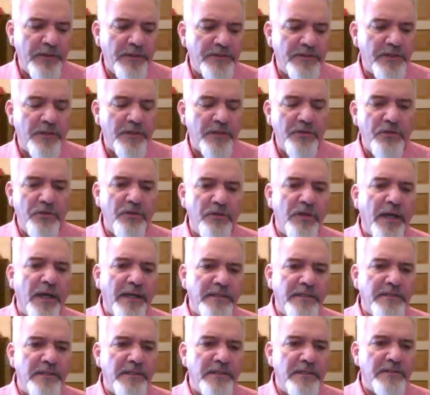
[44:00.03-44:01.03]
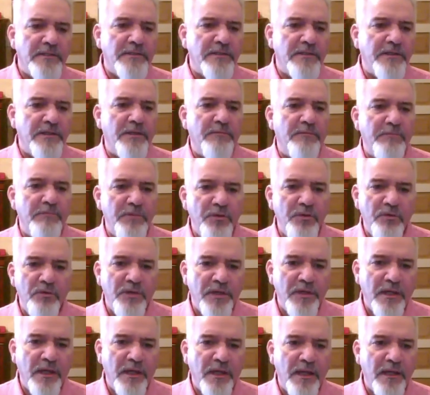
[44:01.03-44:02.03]
it's a good idea to
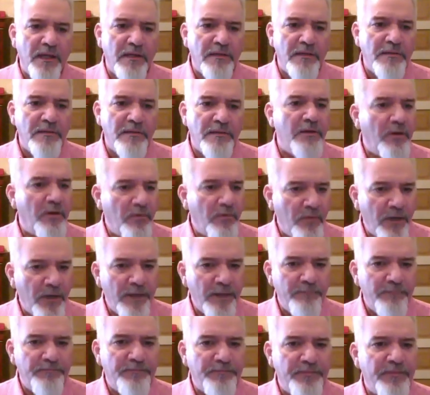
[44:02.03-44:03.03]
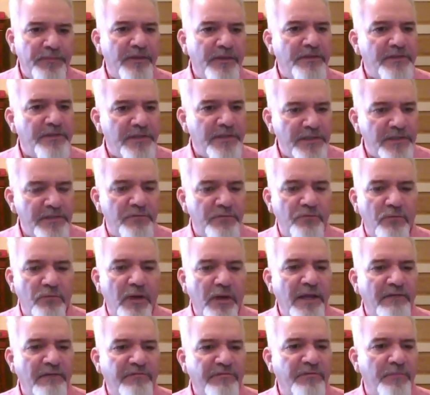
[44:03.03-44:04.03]
communicate, you know what, this isn't
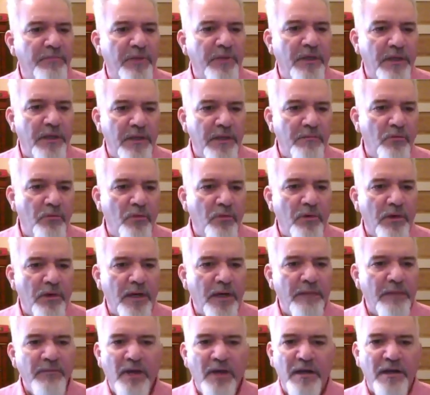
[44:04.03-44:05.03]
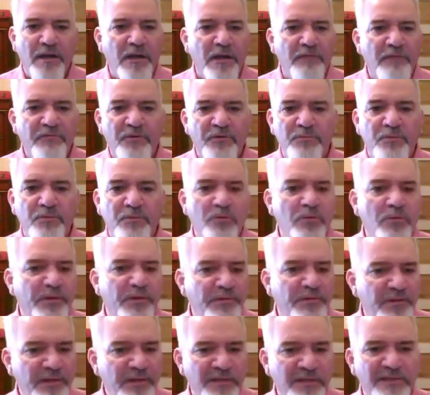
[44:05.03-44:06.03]
right for me anymore. I'm not comfortable
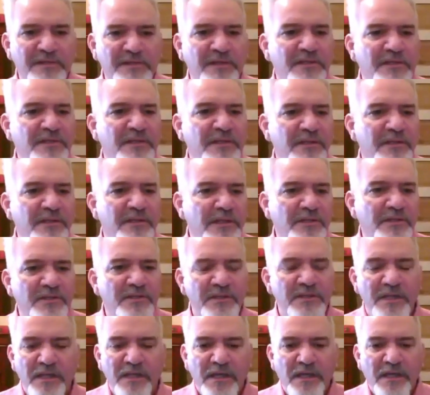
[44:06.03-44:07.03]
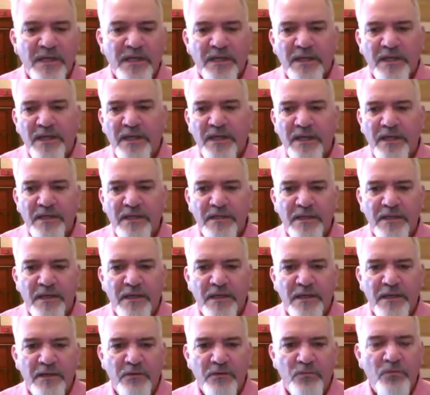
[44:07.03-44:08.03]
with this, and this, and
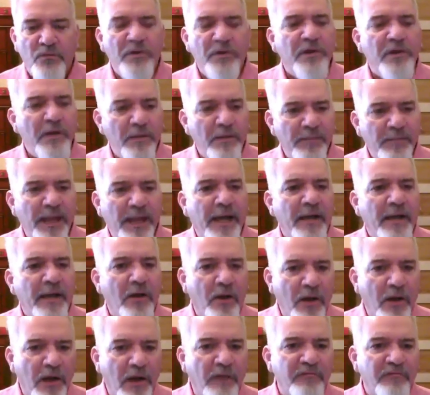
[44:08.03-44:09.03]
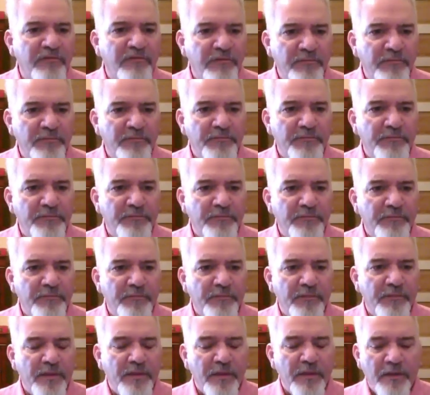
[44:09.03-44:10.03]
we're going to back off.
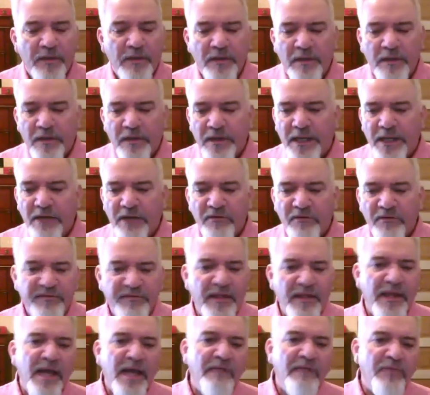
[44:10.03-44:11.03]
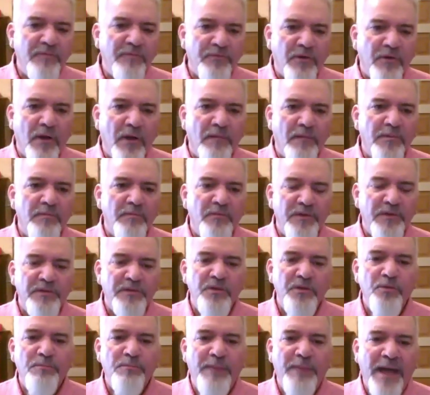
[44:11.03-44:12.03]
Now, if they have a problem with
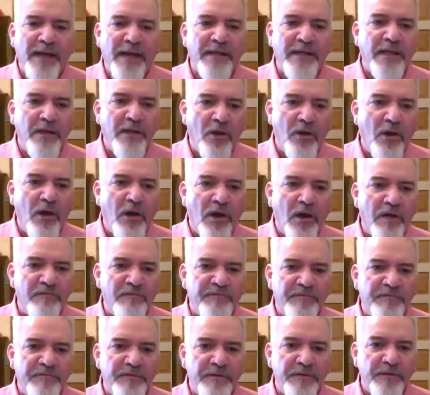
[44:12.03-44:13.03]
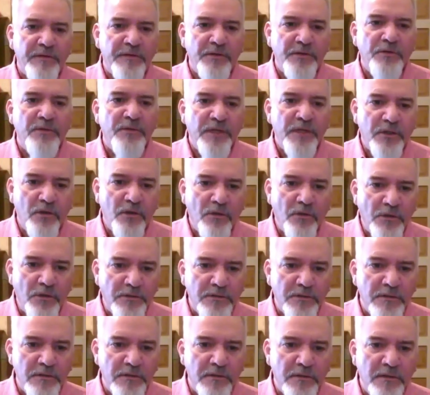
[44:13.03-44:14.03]
you backing off, you're in a cult.